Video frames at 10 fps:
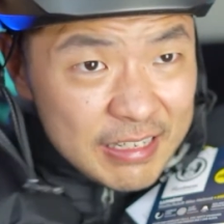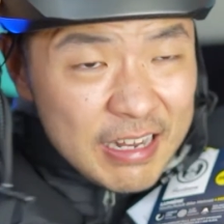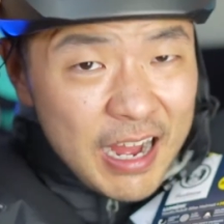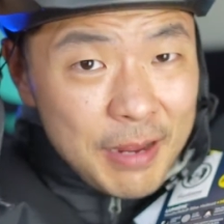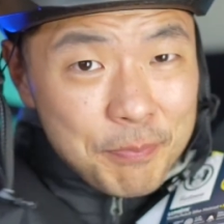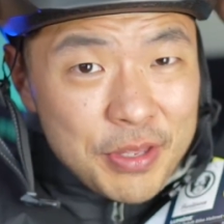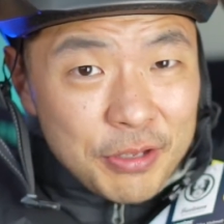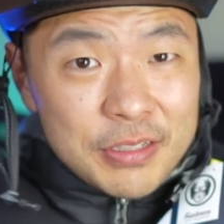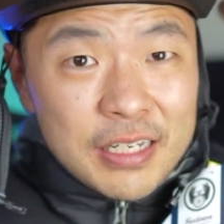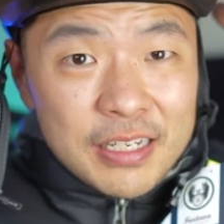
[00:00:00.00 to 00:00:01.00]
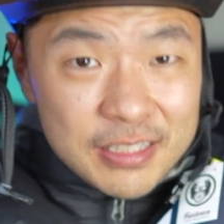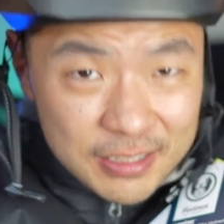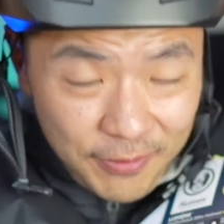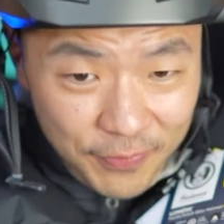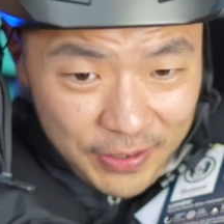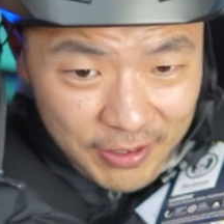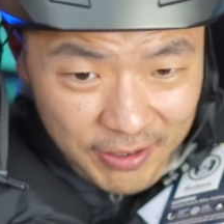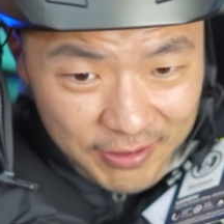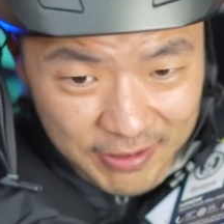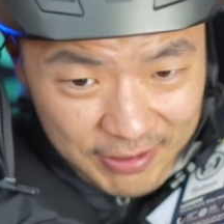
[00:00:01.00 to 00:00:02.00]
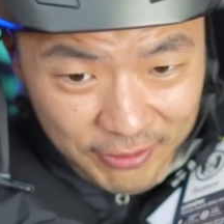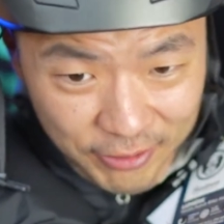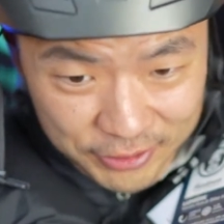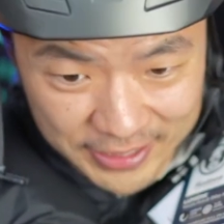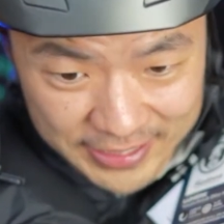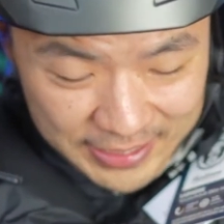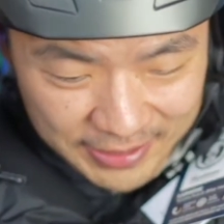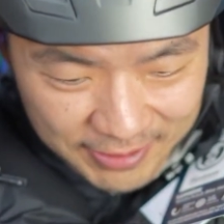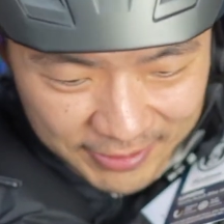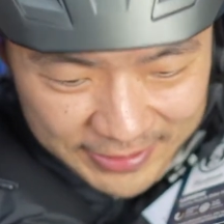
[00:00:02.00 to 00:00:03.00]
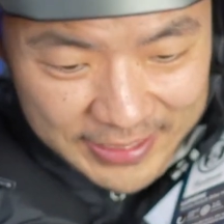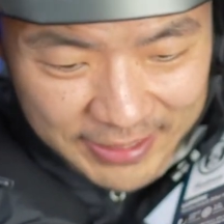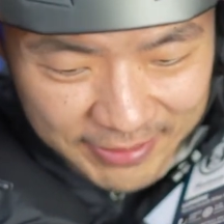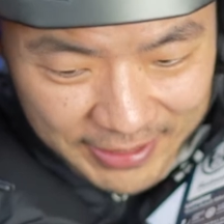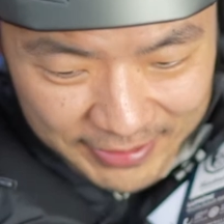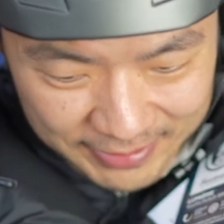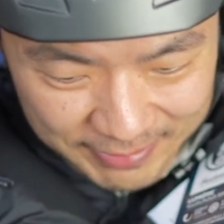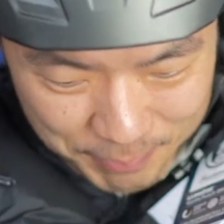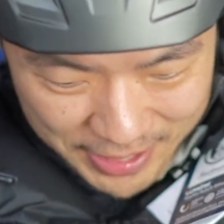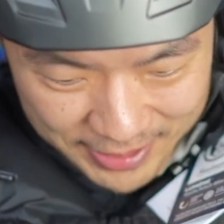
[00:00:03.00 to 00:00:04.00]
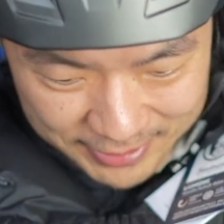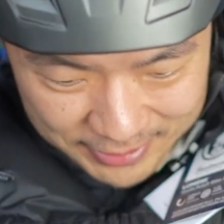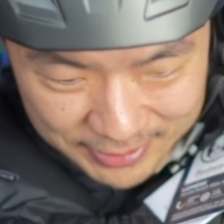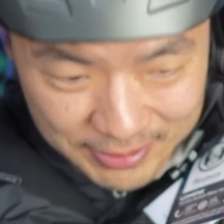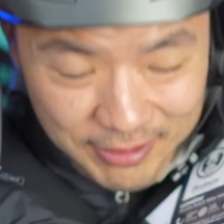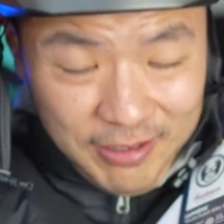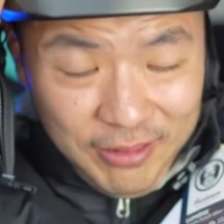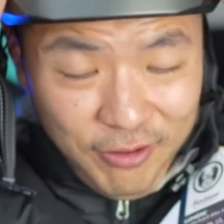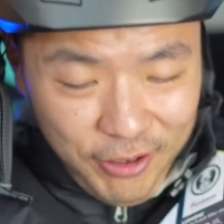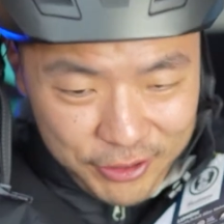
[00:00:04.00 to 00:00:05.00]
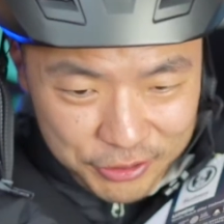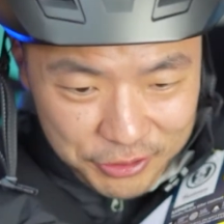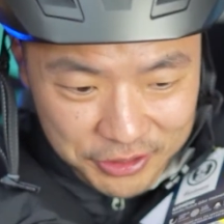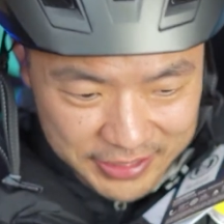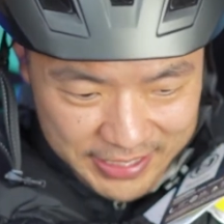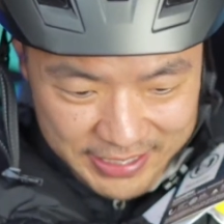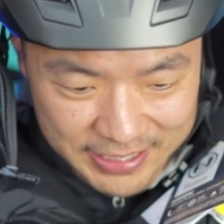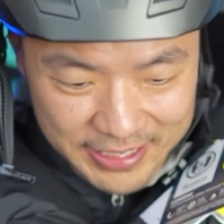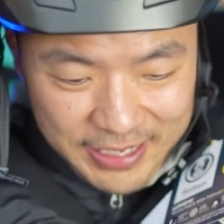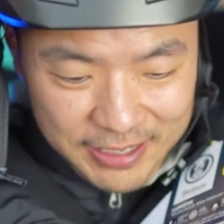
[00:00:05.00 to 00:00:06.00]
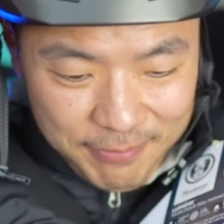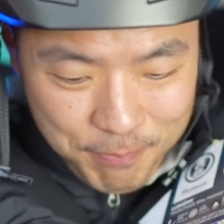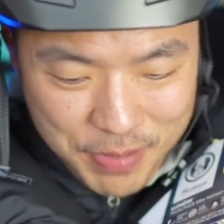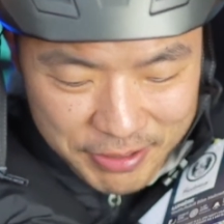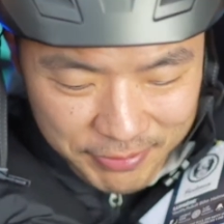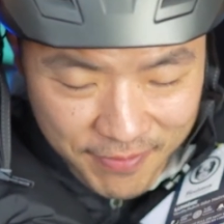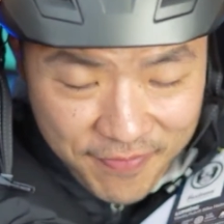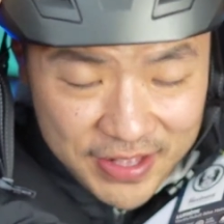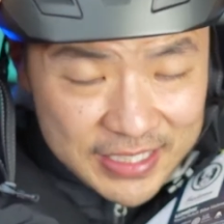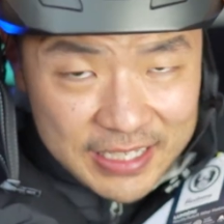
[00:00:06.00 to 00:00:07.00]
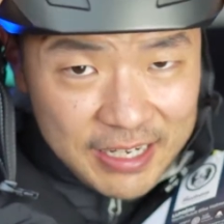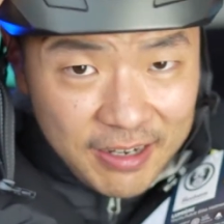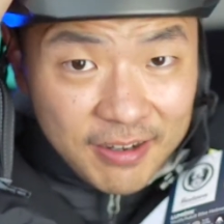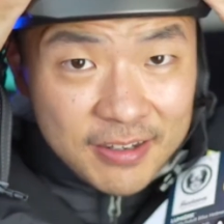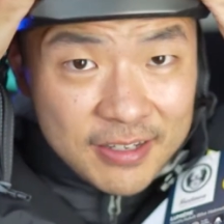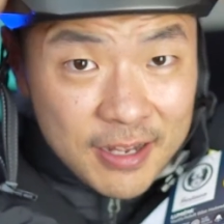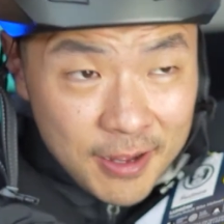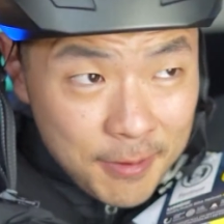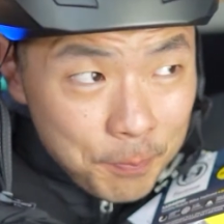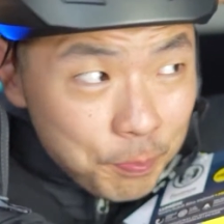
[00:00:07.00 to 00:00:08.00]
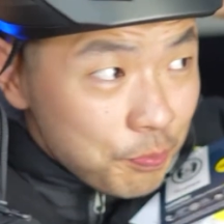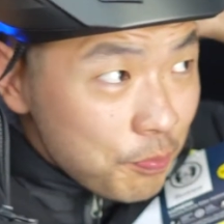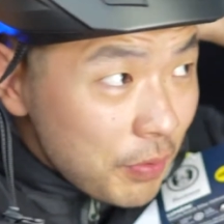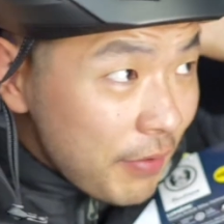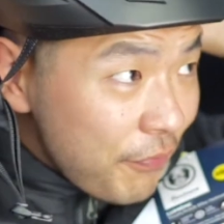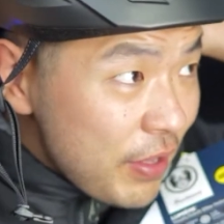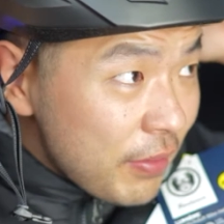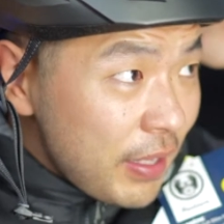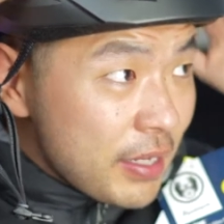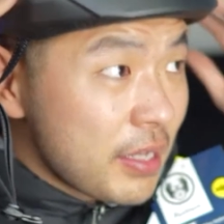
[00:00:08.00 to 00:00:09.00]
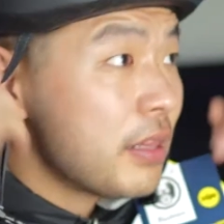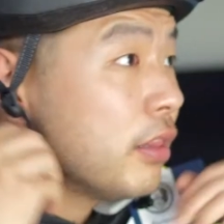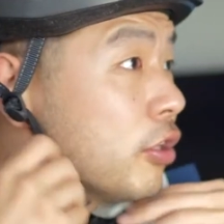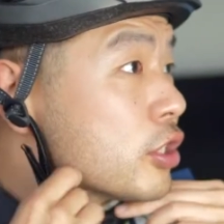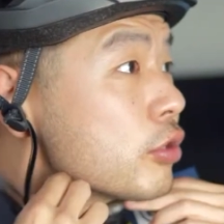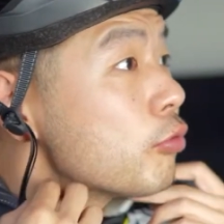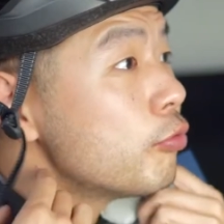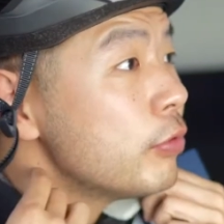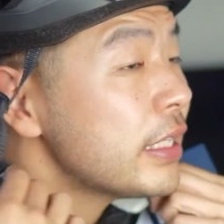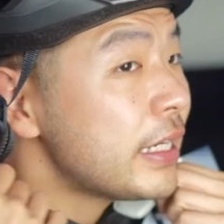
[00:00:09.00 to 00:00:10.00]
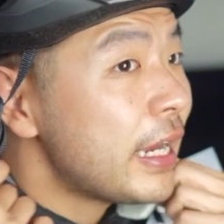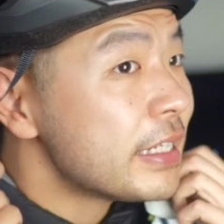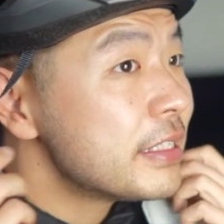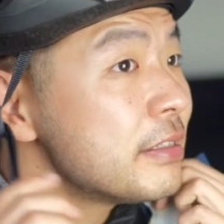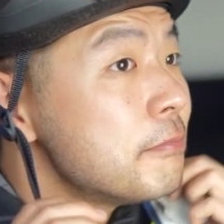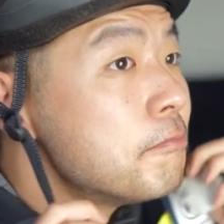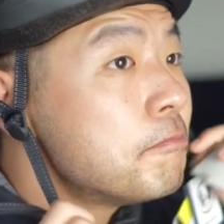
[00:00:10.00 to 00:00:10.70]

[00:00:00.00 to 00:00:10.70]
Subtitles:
not built to fit on larger heads. I can already tell that my head is a large usually, and it barely fits in here, but I feel like it looks really nice.